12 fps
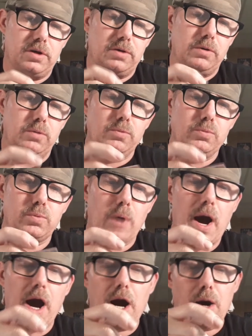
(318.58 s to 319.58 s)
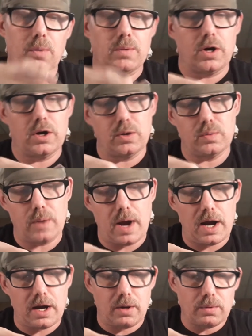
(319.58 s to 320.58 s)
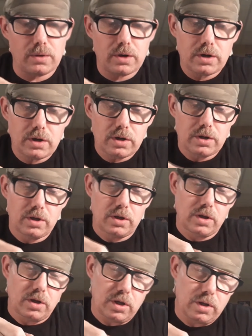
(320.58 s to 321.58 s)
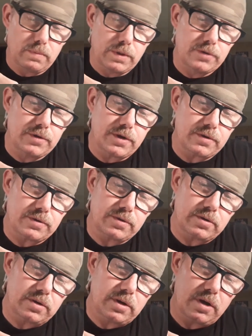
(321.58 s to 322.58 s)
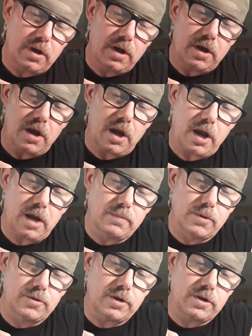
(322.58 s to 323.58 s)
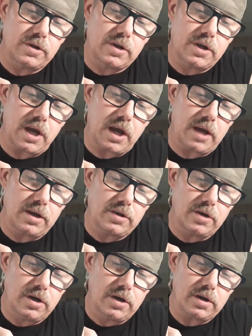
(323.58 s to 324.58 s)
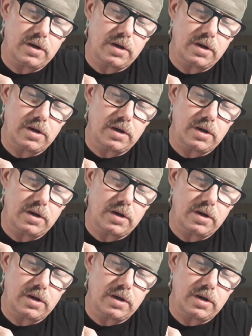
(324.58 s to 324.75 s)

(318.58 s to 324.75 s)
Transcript: Oh, wow. Oh wow. Uh, what is this? Hamilton, Canada.